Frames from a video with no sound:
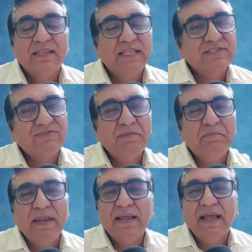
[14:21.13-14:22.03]
This will
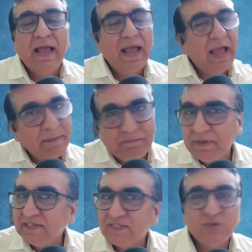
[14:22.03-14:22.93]
bring
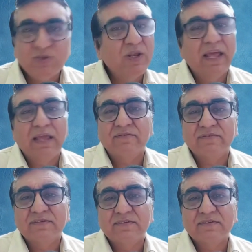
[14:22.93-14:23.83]
happiness to your
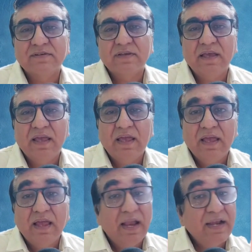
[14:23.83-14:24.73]
lives,
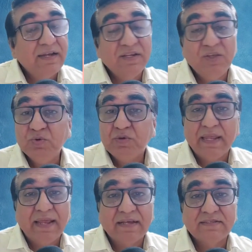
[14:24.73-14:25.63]
and you
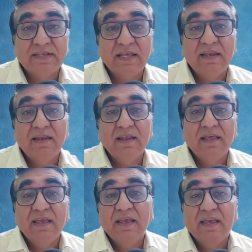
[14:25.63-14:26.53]
can excel
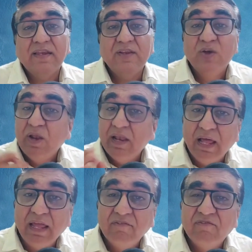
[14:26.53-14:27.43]
in your
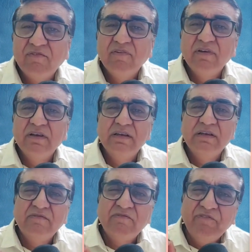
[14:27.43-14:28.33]
life
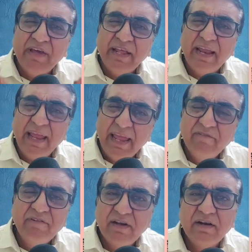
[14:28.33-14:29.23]

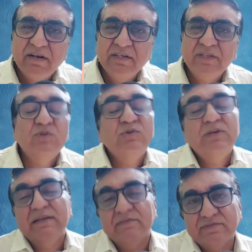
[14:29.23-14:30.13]
wherever you
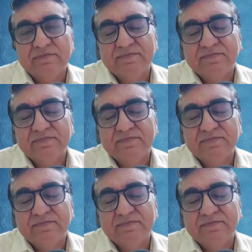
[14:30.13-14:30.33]
live.